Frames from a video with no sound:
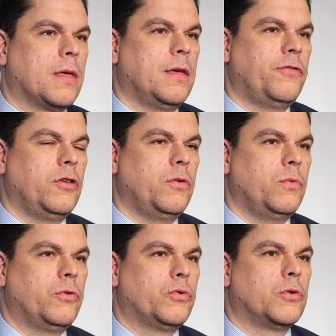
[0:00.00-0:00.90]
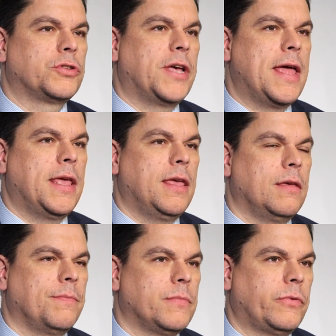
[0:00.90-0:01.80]
If you talk to
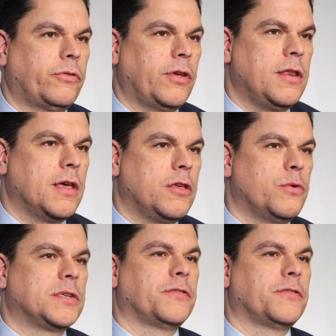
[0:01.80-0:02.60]
any senior US